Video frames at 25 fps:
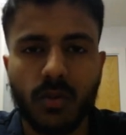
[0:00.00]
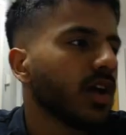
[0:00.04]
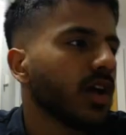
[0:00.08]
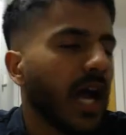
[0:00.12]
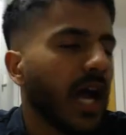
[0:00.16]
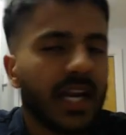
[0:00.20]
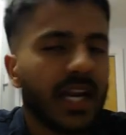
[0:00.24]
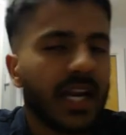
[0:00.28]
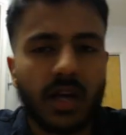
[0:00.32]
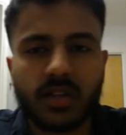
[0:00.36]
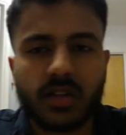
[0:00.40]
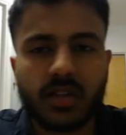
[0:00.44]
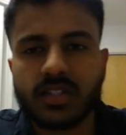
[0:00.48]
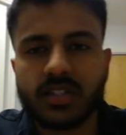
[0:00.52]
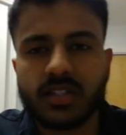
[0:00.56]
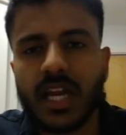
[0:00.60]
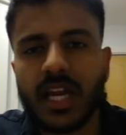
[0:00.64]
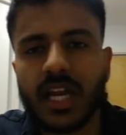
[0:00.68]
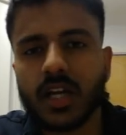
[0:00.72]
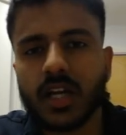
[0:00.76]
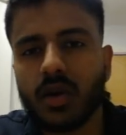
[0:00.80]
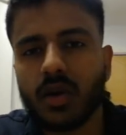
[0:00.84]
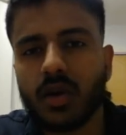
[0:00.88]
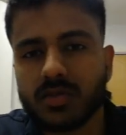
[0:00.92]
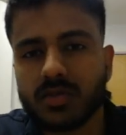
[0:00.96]
And now this
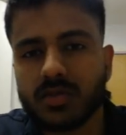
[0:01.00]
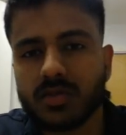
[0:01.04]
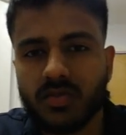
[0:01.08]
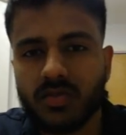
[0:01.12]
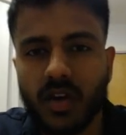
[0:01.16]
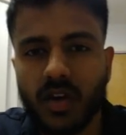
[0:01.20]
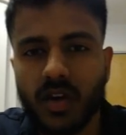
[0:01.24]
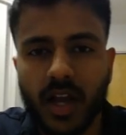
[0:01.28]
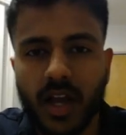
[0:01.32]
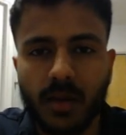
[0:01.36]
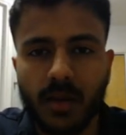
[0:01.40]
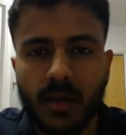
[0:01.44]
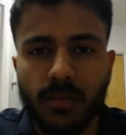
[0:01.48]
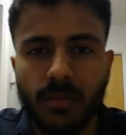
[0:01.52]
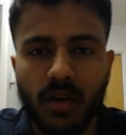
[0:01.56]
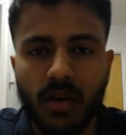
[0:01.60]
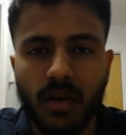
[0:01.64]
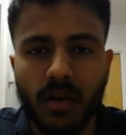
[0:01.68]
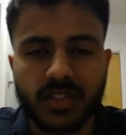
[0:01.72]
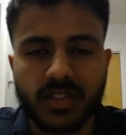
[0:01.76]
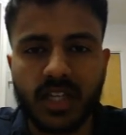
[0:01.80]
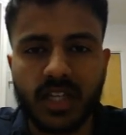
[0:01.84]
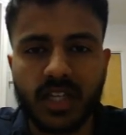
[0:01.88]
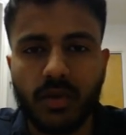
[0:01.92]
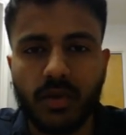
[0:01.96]
helicopter flying above
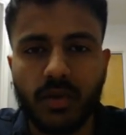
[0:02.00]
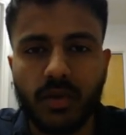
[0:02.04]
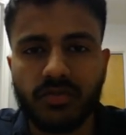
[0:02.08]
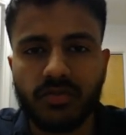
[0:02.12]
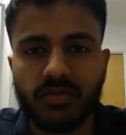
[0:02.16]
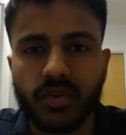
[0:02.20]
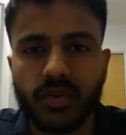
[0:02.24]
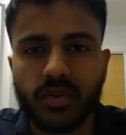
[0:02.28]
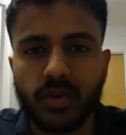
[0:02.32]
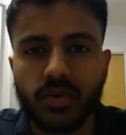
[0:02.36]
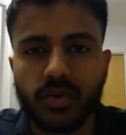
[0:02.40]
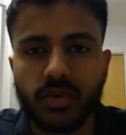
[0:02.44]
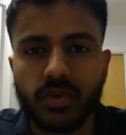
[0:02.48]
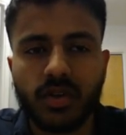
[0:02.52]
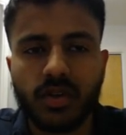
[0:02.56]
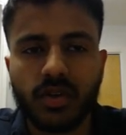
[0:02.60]
is carrying food,